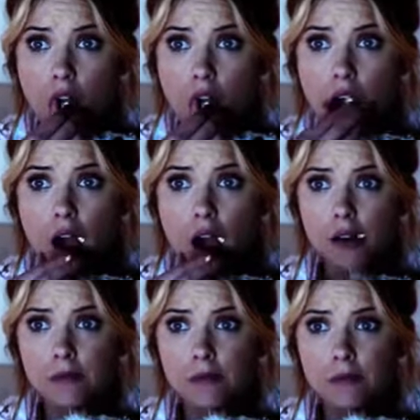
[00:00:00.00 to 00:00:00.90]

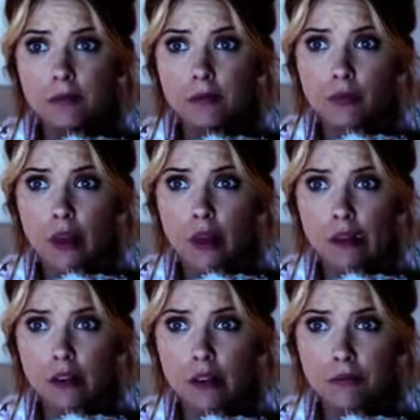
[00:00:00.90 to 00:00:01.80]
So
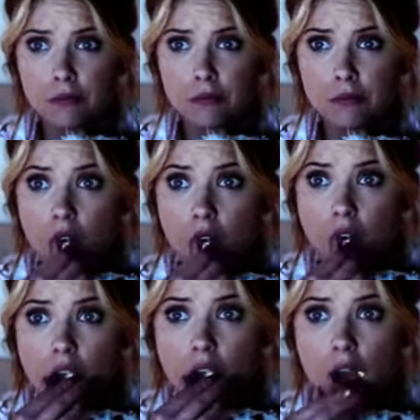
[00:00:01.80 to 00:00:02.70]

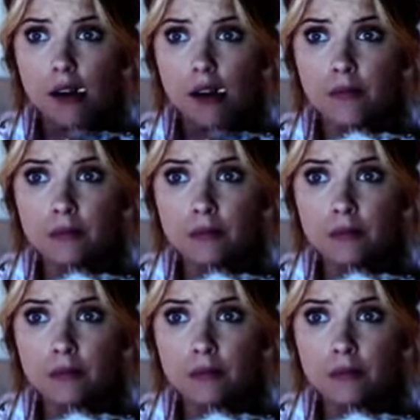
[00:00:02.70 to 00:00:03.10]
feel to me.